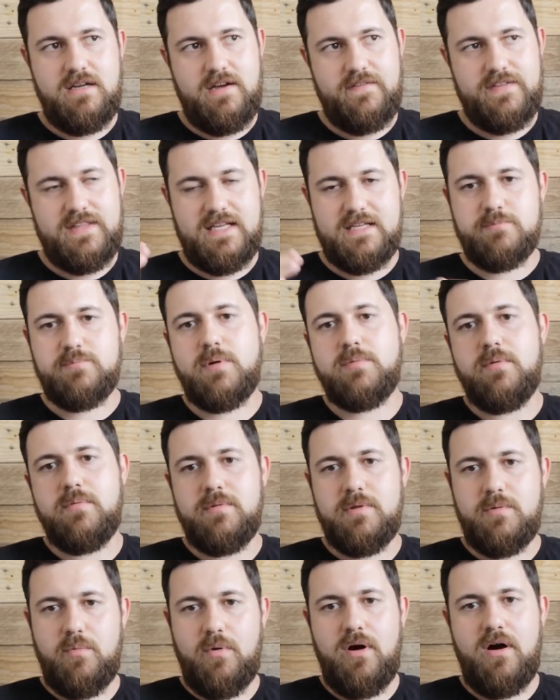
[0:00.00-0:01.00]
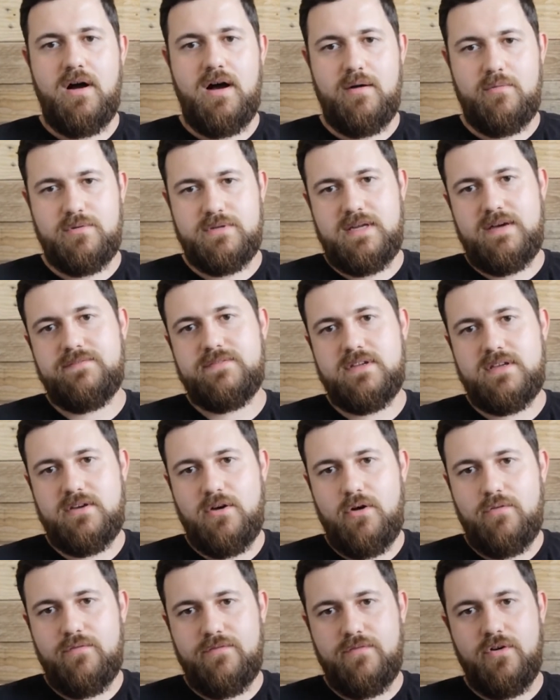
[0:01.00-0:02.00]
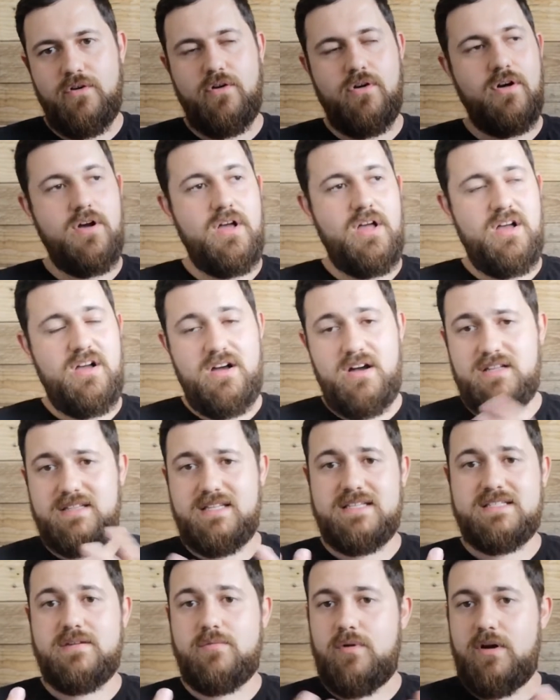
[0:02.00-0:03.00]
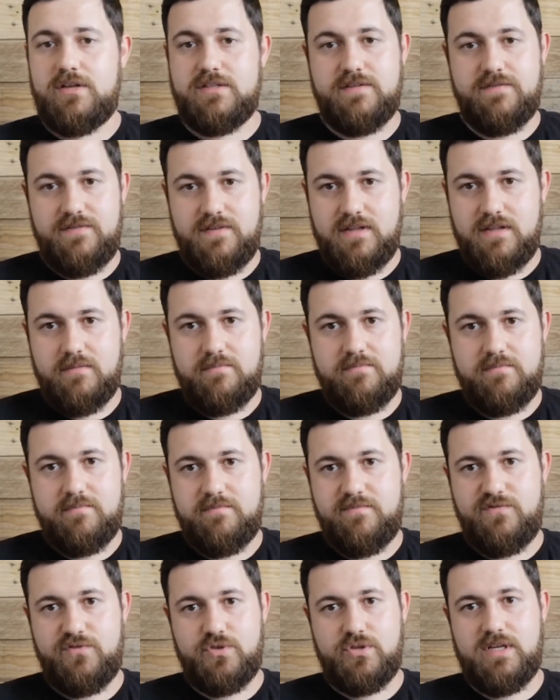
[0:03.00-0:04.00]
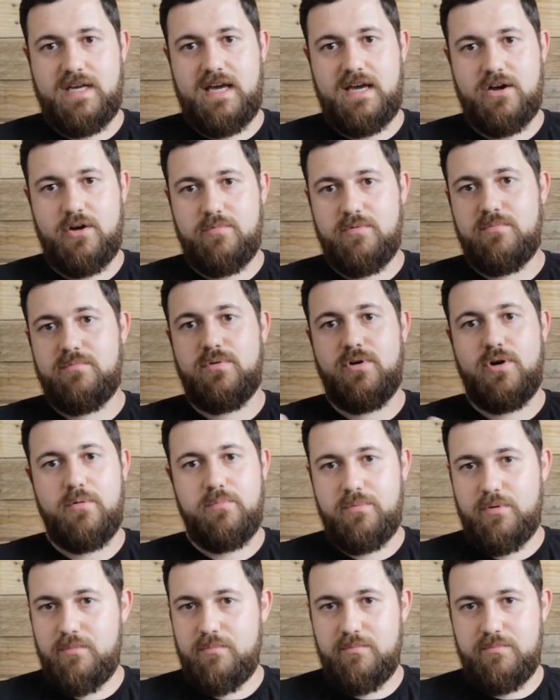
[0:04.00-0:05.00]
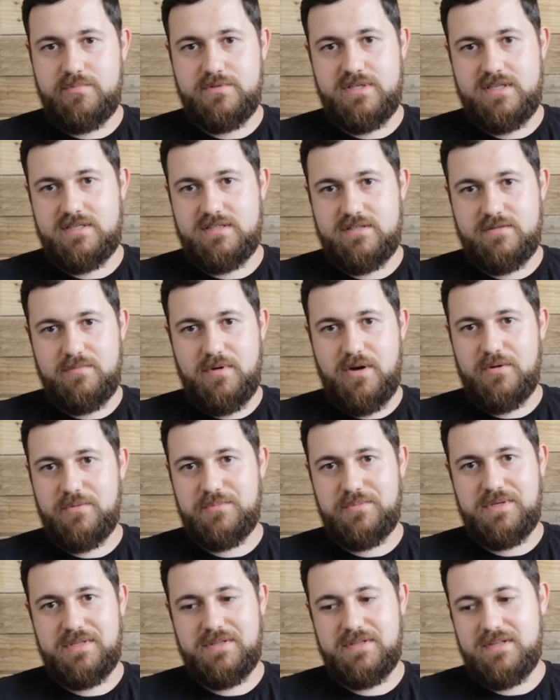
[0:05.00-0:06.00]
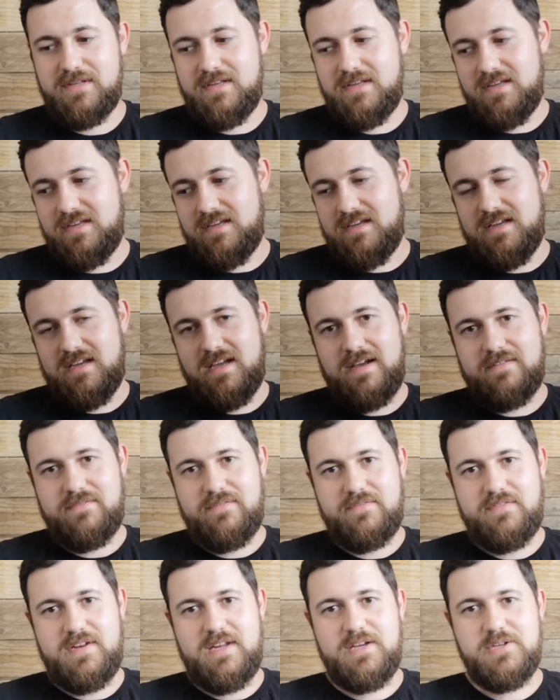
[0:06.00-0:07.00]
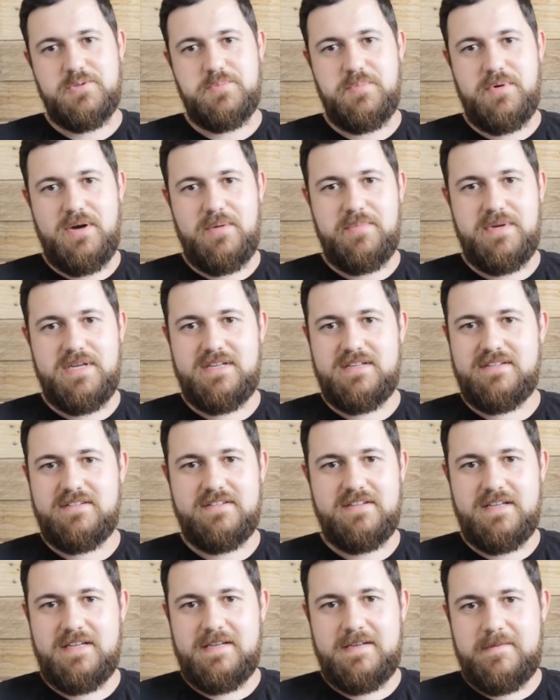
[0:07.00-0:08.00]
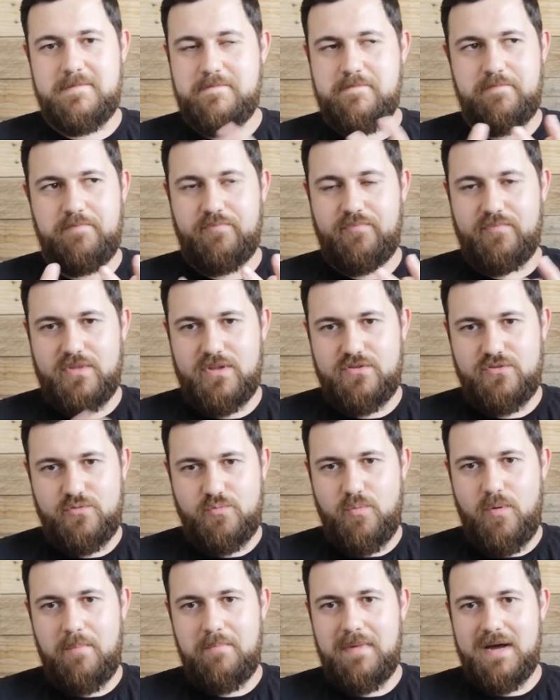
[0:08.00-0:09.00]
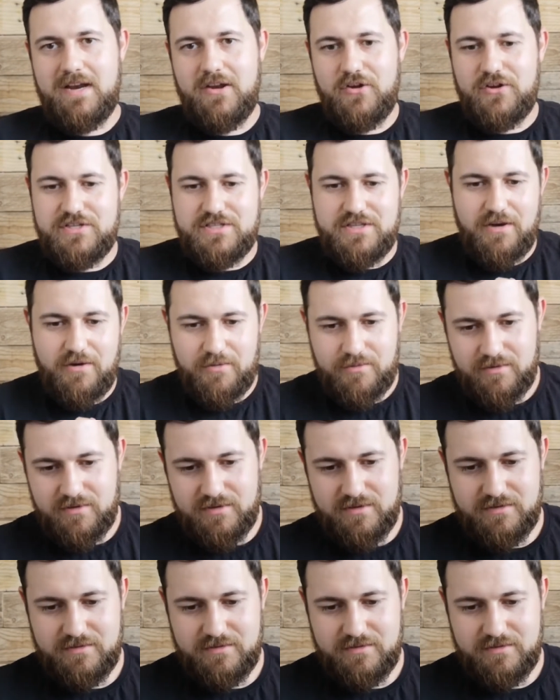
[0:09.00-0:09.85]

I think that's probably what I would have to go for, unless I wanted to fill a full keg up and put a pump system on with everything else. But I mean, just one man on his own